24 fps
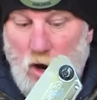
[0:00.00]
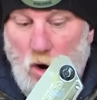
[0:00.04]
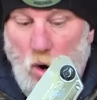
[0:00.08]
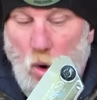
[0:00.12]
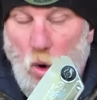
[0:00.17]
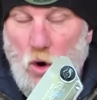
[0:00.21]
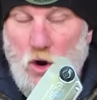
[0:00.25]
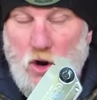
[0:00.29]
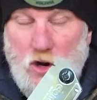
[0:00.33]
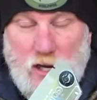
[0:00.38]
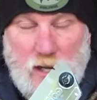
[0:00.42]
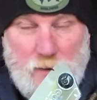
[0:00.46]

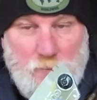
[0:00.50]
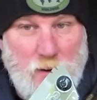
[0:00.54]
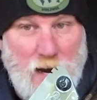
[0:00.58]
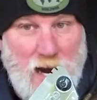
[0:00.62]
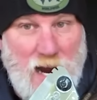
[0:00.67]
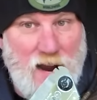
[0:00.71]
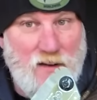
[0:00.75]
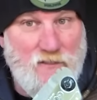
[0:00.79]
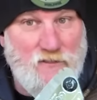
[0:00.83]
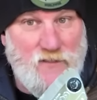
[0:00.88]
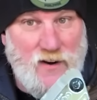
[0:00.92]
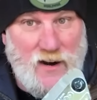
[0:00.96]
Or you can
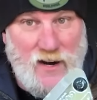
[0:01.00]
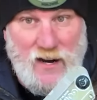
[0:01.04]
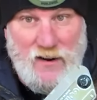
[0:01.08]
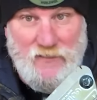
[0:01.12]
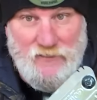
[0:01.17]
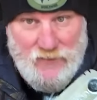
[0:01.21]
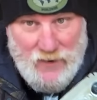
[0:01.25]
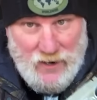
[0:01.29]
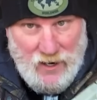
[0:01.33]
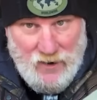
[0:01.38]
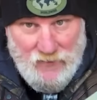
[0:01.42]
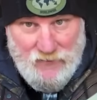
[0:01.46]
buy a very,
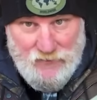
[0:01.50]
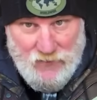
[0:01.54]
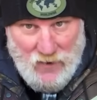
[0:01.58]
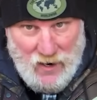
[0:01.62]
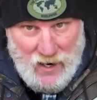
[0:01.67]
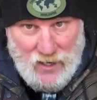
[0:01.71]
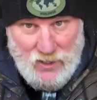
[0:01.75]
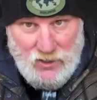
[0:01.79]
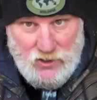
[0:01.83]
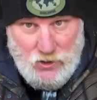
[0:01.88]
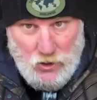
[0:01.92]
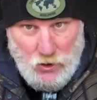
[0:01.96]
very
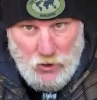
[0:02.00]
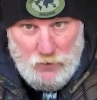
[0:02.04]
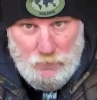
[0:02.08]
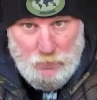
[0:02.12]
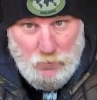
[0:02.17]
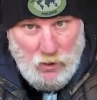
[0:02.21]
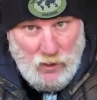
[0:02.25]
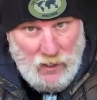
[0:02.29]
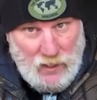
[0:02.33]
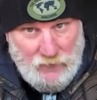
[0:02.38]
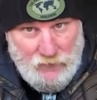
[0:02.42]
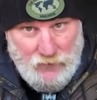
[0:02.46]
fine tooth
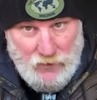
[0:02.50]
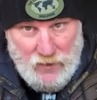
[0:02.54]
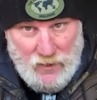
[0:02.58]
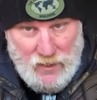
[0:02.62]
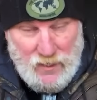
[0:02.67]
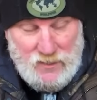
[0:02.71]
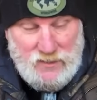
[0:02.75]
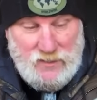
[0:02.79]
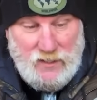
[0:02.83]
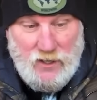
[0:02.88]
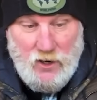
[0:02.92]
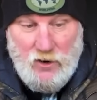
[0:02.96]
blade for
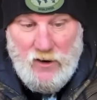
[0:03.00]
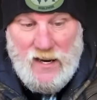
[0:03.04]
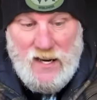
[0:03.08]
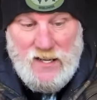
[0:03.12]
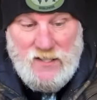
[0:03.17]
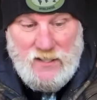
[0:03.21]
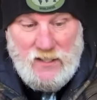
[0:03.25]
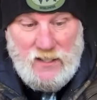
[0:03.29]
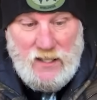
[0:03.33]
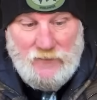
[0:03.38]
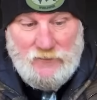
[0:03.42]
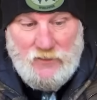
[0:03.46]
this, and they're
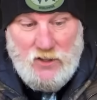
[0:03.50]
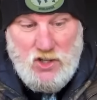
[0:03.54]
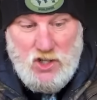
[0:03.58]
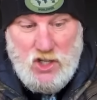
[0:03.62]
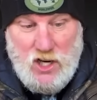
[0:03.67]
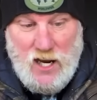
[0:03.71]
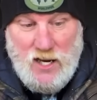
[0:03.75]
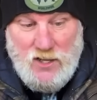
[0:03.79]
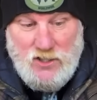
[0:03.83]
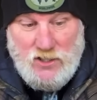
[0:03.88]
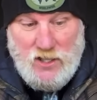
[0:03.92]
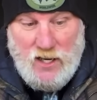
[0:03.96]
easy enough to
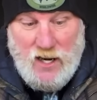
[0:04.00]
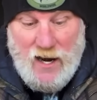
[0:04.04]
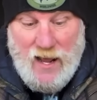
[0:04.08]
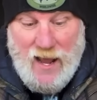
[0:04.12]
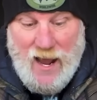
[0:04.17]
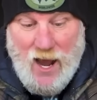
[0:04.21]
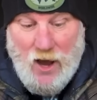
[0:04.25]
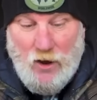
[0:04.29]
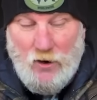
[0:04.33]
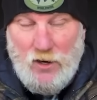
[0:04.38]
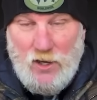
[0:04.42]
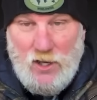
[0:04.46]
change in and
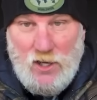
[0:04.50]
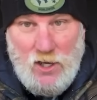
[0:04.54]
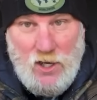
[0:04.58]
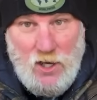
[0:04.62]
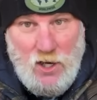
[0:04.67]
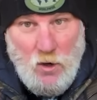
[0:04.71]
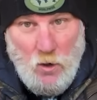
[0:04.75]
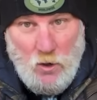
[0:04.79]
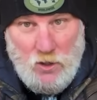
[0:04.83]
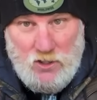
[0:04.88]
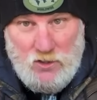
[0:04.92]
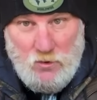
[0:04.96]
out,
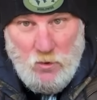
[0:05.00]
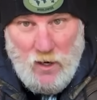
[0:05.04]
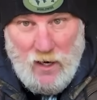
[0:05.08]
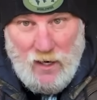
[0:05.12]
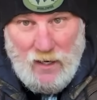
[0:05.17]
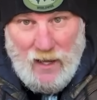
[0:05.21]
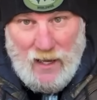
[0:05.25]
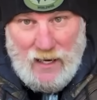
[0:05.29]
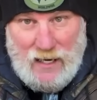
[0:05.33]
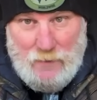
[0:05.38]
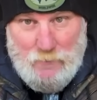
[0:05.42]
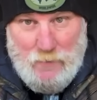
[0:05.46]
which is what I
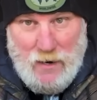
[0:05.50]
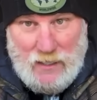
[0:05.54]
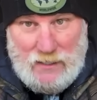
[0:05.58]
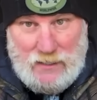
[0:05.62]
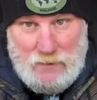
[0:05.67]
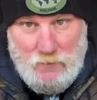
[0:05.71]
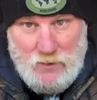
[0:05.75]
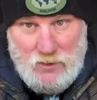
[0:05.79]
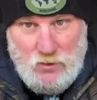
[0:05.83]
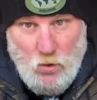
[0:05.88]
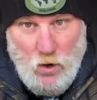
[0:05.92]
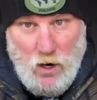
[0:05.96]
like about
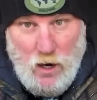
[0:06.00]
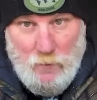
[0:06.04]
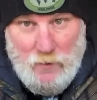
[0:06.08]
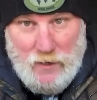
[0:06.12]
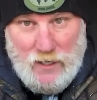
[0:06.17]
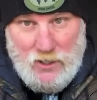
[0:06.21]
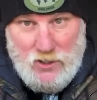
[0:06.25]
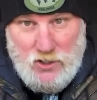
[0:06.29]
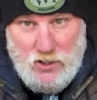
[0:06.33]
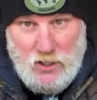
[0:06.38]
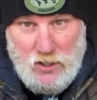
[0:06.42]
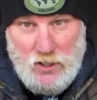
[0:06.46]
them as well,
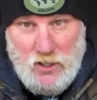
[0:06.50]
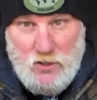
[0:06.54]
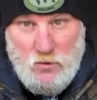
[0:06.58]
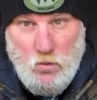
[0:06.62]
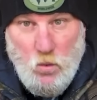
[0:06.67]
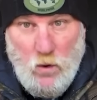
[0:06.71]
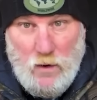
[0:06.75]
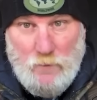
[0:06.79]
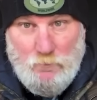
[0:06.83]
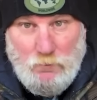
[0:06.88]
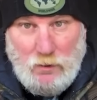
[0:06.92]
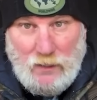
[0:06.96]
because you can use
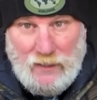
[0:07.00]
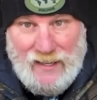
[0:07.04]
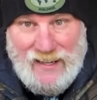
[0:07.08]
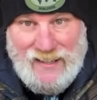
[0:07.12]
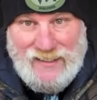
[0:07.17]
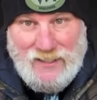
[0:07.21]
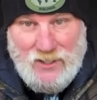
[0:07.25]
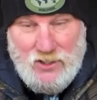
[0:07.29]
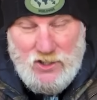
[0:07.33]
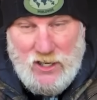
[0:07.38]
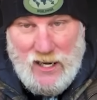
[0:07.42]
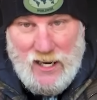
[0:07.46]
one
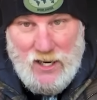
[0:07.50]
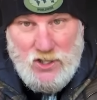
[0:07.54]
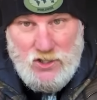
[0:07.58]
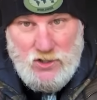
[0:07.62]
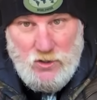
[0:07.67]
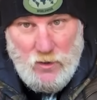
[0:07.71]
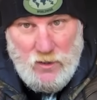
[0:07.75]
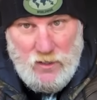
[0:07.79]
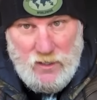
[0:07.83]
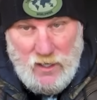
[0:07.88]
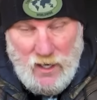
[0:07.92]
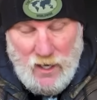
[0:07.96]
blade to change
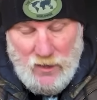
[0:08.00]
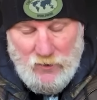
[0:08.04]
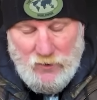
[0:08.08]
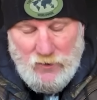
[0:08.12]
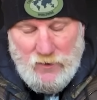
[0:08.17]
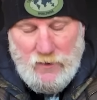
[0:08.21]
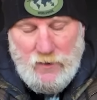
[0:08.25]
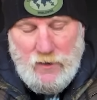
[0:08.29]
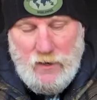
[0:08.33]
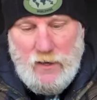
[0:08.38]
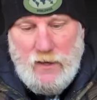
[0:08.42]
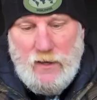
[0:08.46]
to
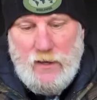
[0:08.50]
another.